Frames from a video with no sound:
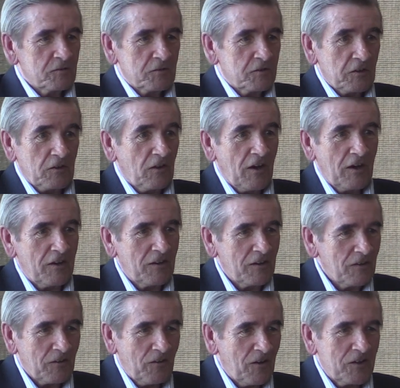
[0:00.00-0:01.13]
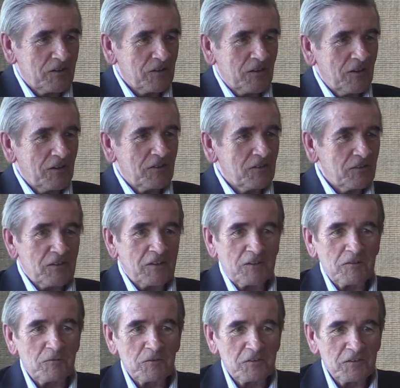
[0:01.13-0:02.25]
declining and conjugating just like
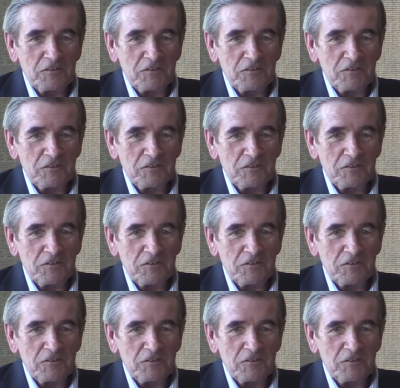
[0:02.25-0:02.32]
there was